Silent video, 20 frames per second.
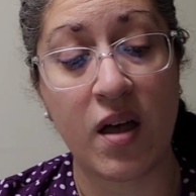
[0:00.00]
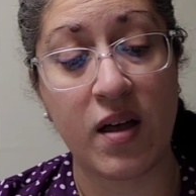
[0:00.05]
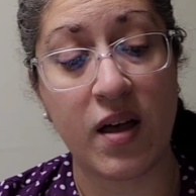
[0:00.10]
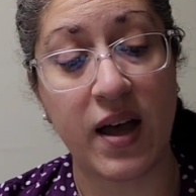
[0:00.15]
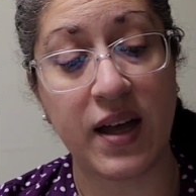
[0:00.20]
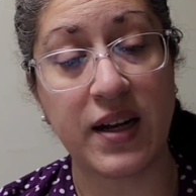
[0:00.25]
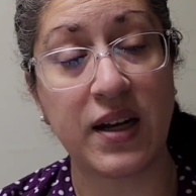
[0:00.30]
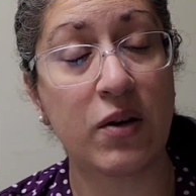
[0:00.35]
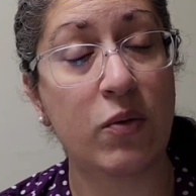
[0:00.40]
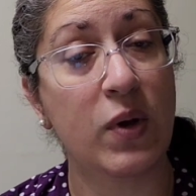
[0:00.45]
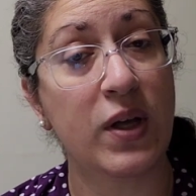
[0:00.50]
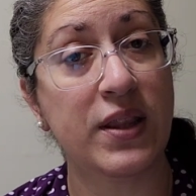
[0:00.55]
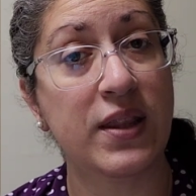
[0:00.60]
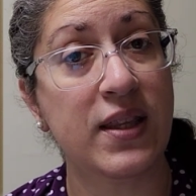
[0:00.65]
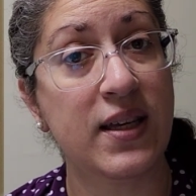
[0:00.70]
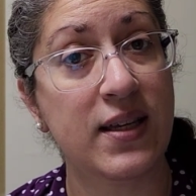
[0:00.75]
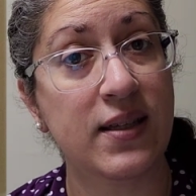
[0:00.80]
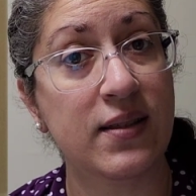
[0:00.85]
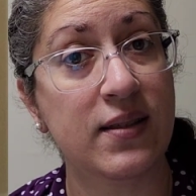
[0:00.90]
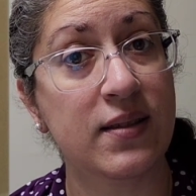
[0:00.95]
I didn't want
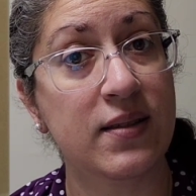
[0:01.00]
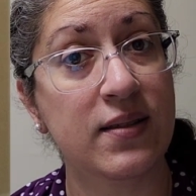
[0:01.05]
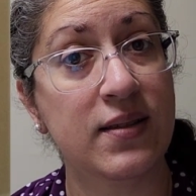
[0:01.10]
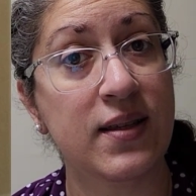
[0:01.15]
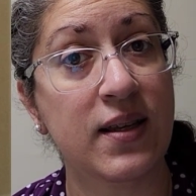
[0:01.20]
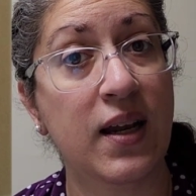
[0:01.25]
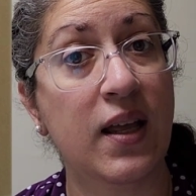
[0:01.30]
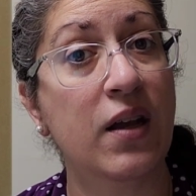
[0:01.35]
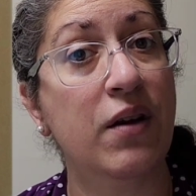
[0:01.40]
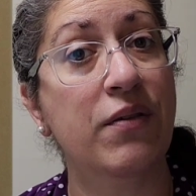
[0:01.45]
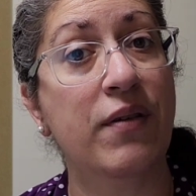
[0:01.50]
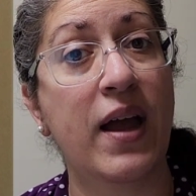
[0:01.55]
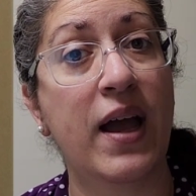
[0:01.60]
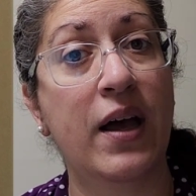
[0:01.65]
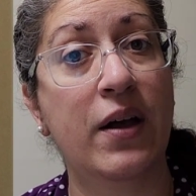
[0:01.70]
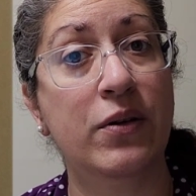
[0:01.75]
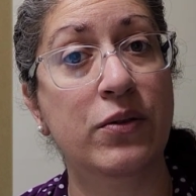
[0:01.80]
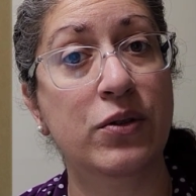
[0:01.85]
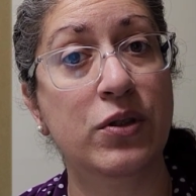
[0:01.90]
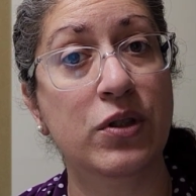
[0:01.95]
this sitting
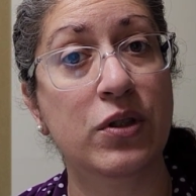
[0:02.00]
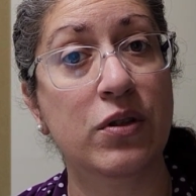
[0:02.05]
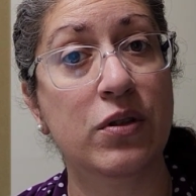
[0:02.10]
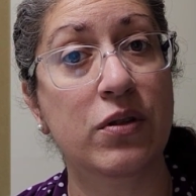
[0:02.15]
around